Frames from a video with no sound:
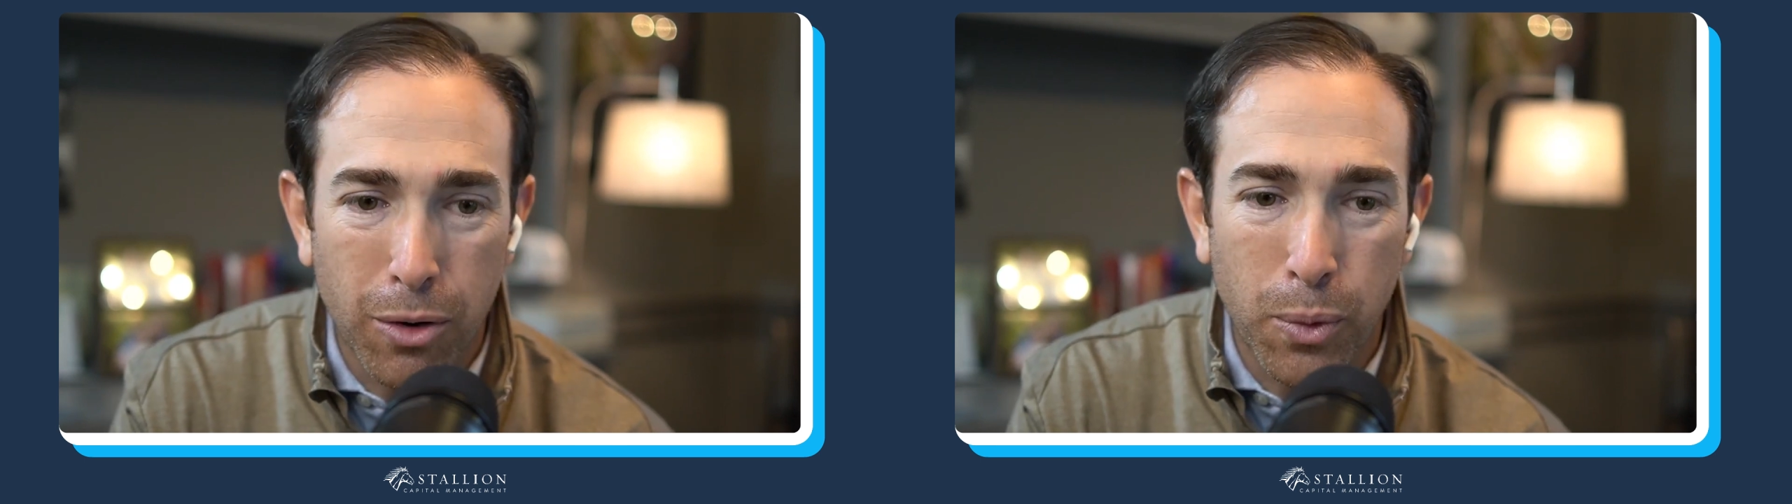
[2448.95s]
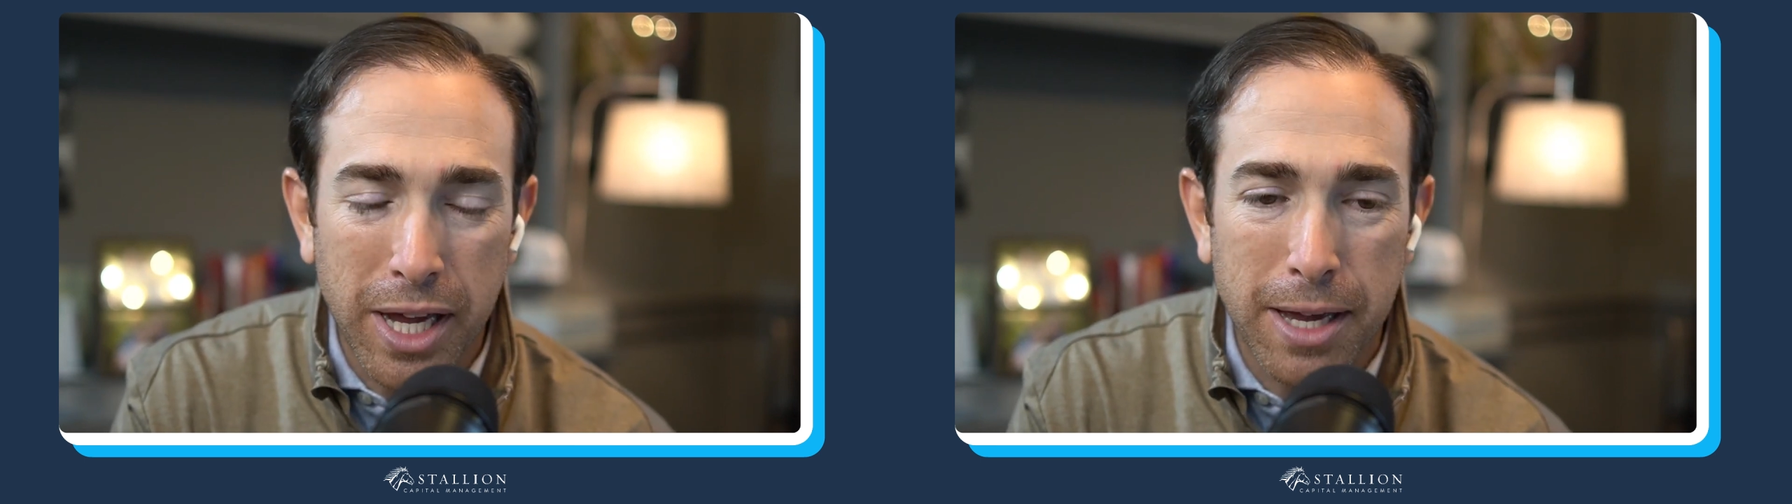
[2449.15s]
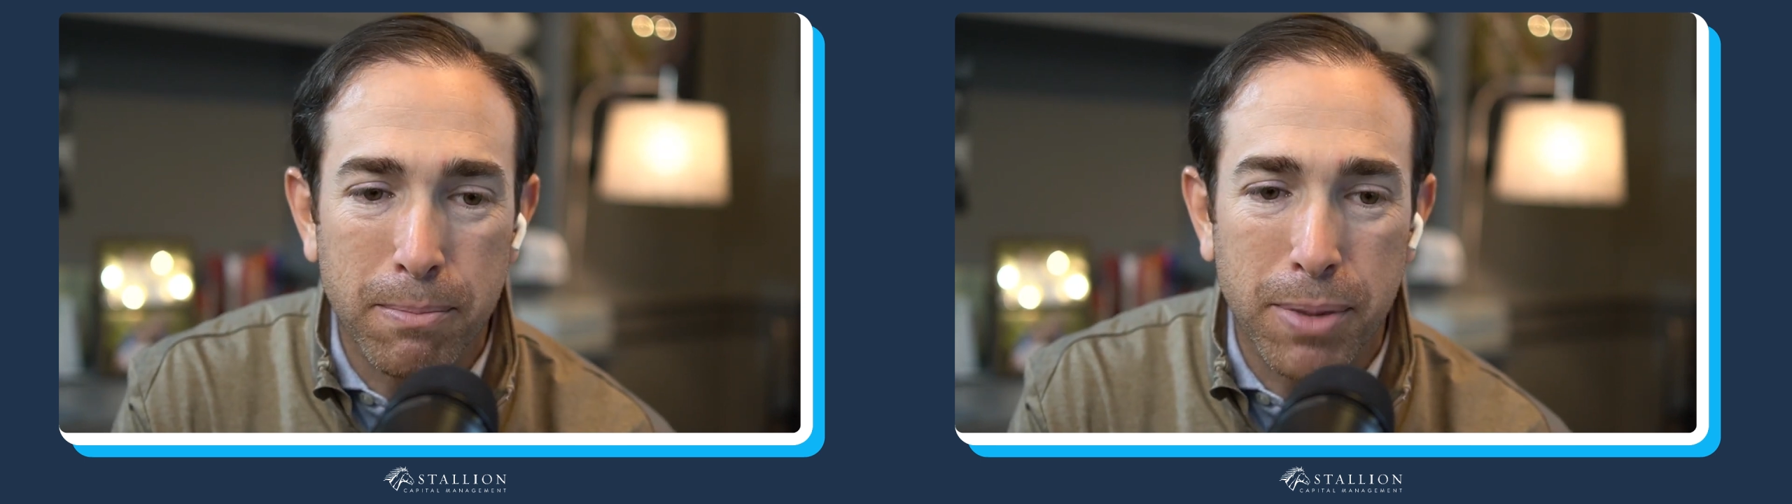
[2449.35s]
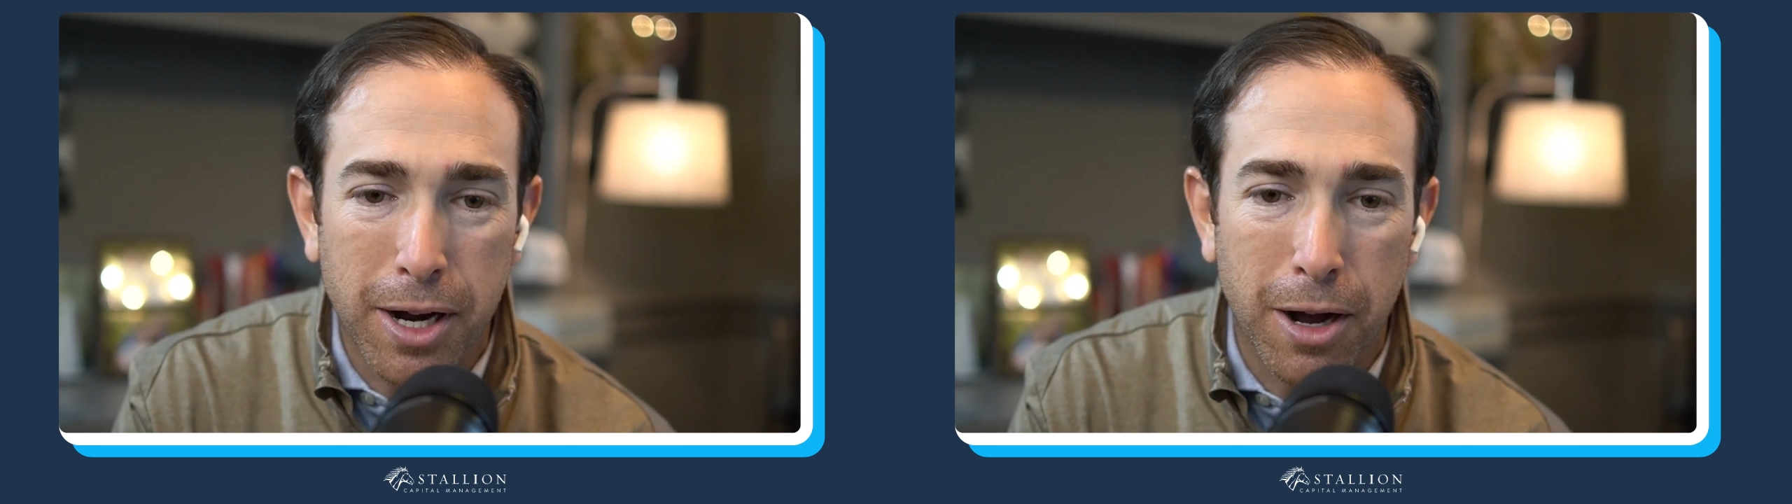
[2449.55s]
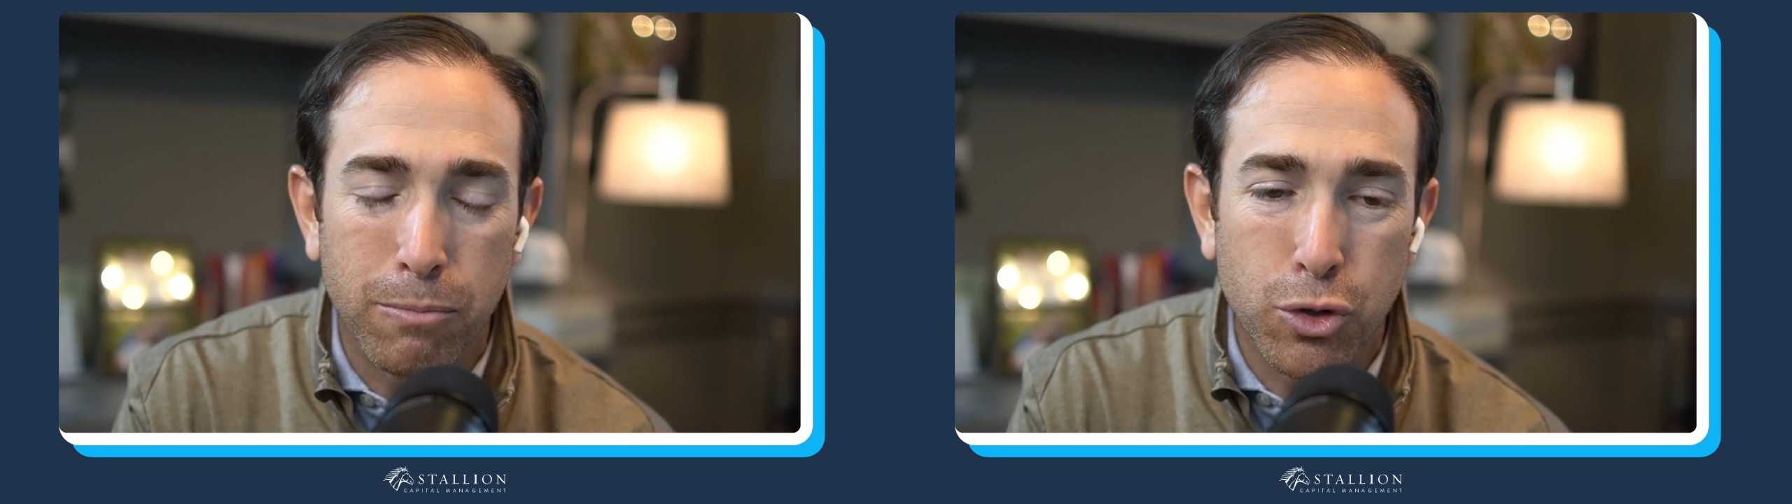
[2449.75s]
we can
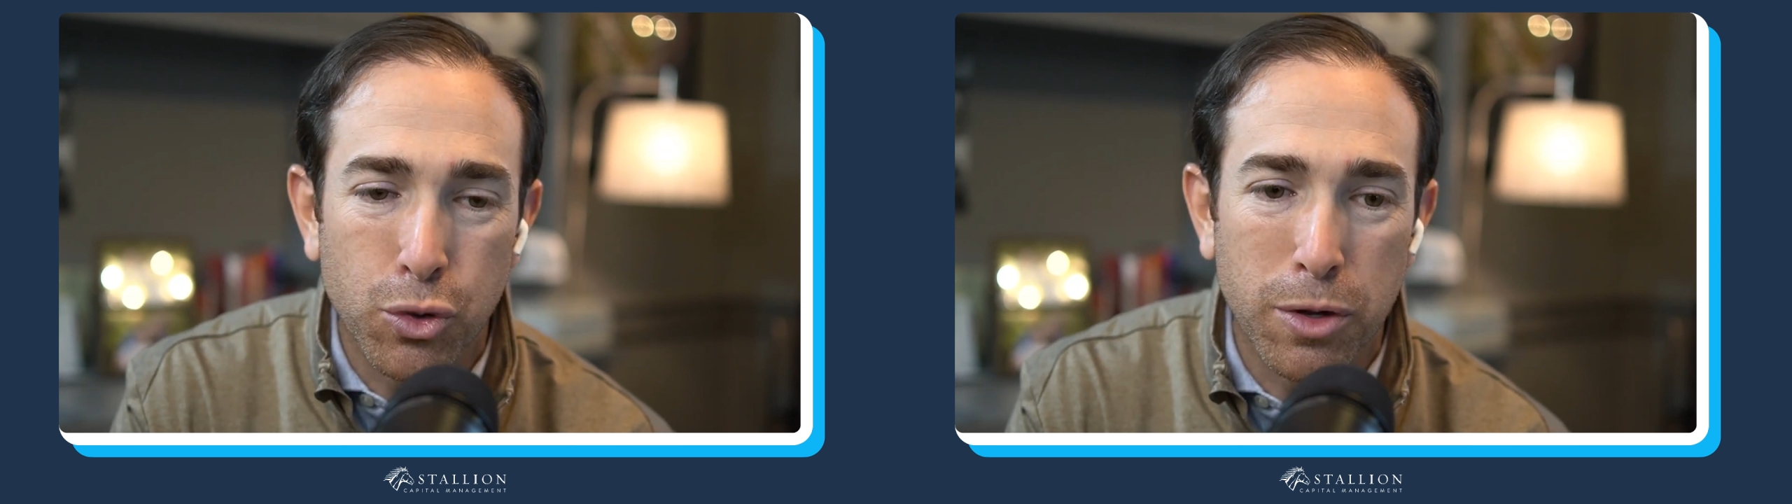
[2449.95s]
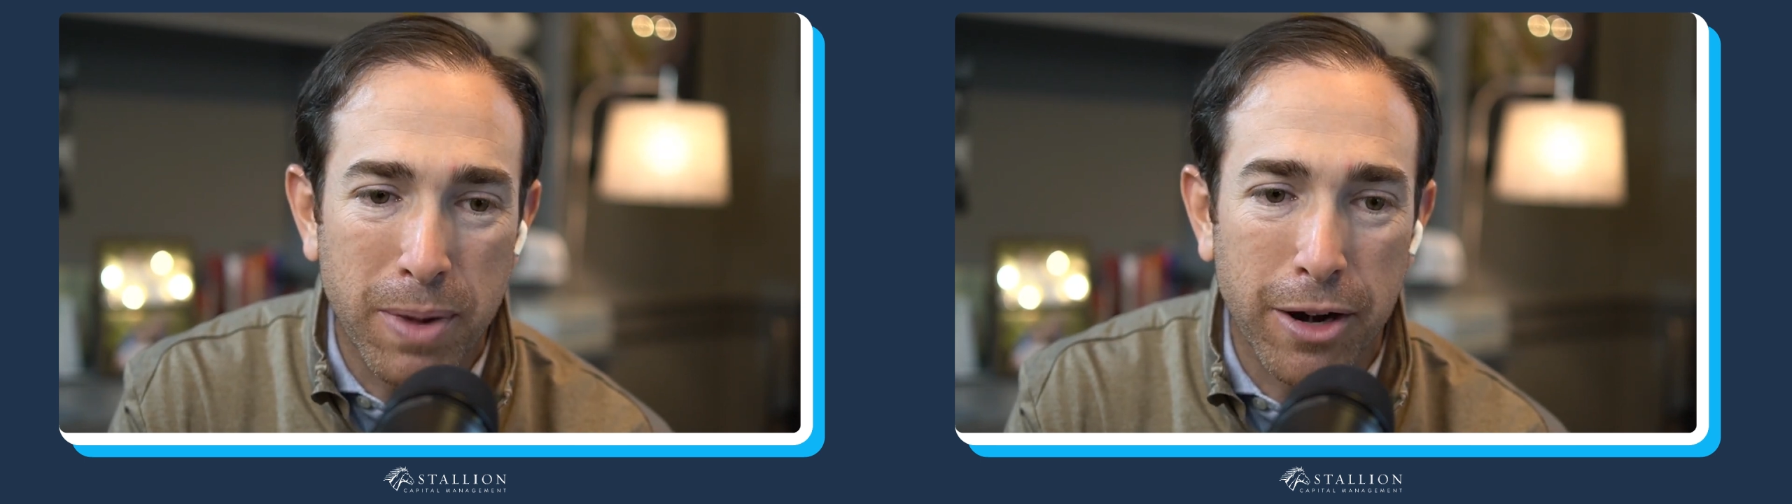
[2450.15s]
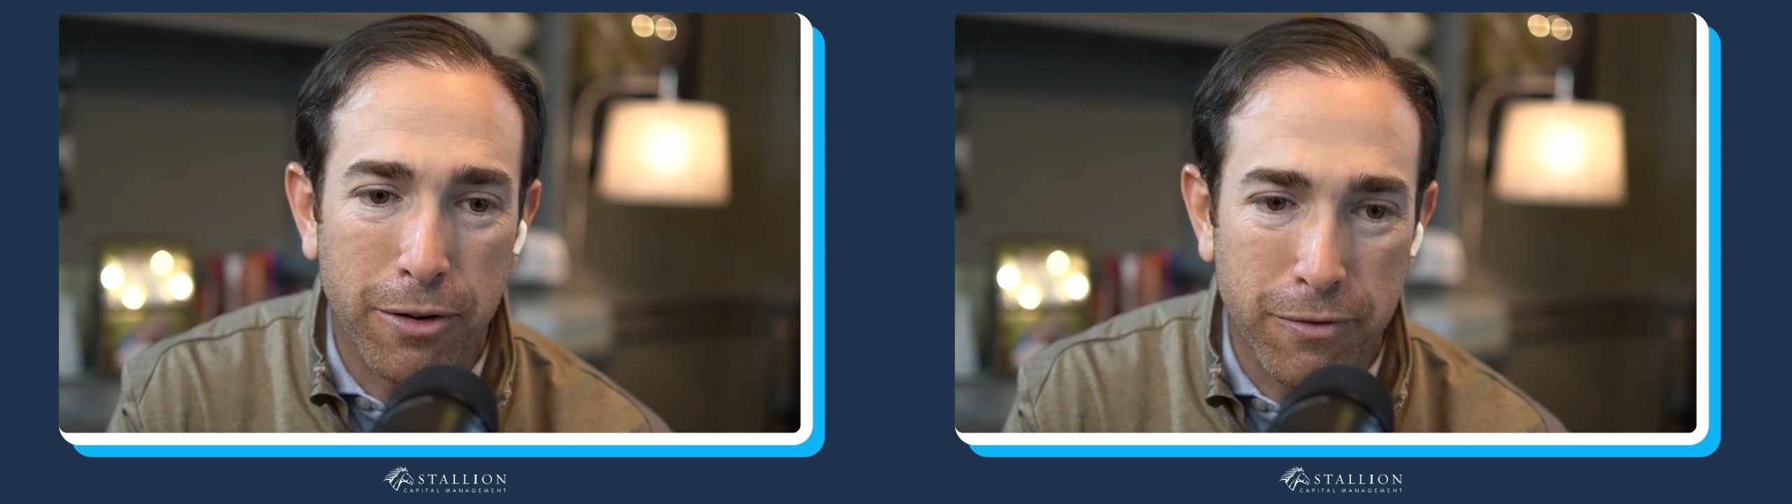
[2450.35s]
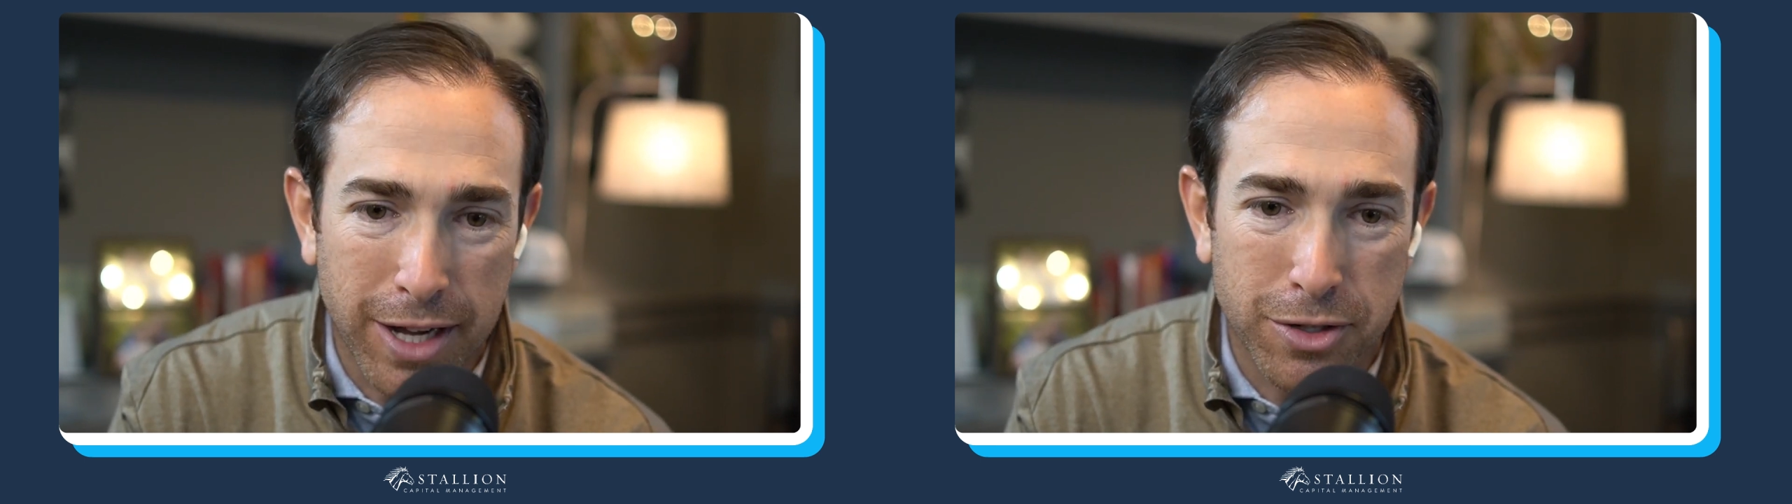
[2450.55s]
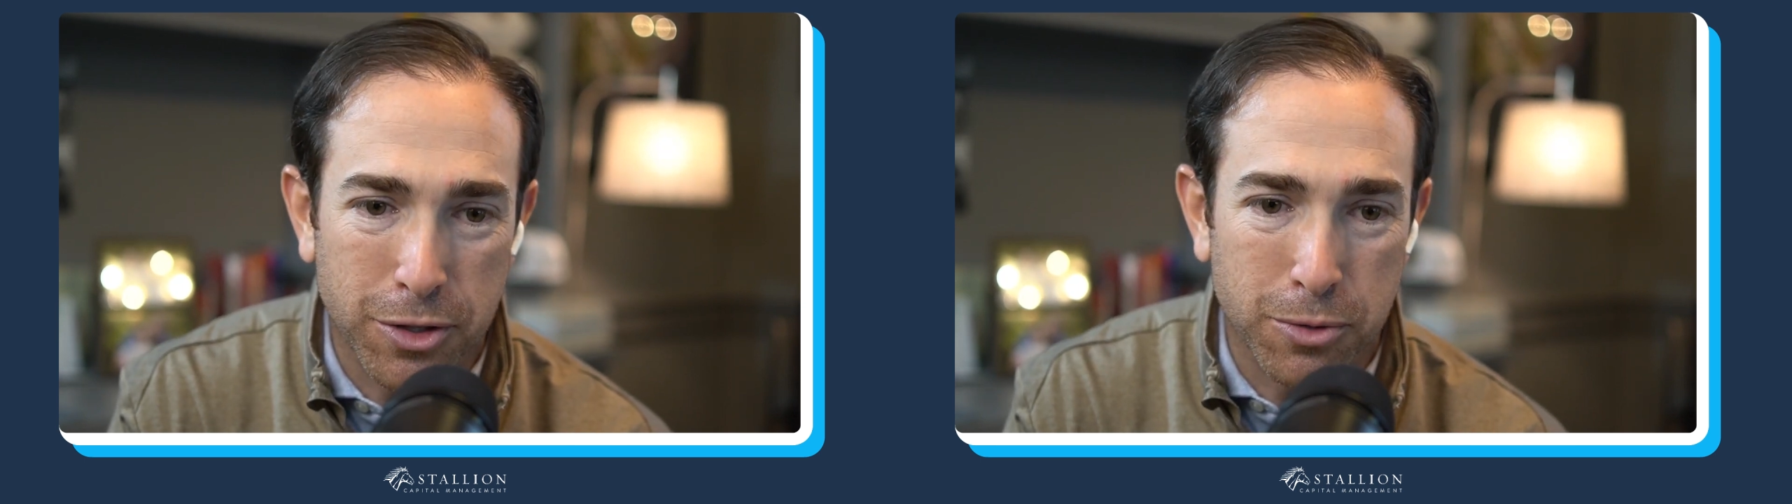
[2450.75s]
become truly better
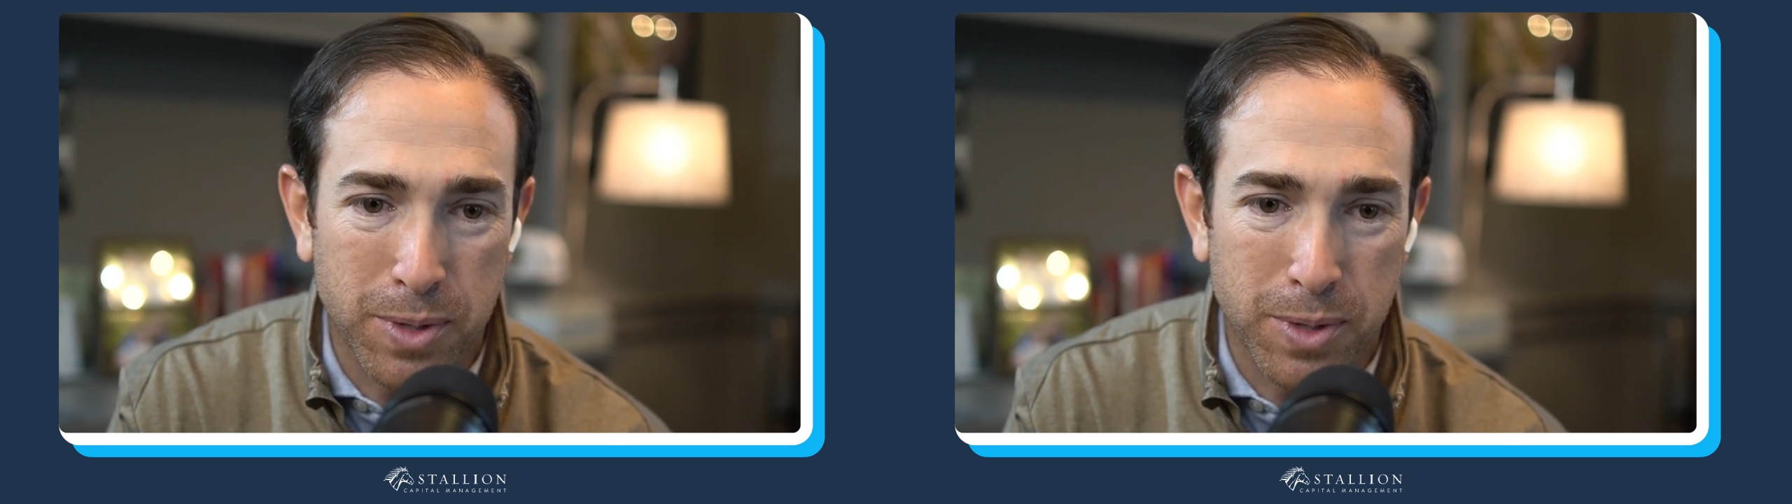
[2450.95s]
investors,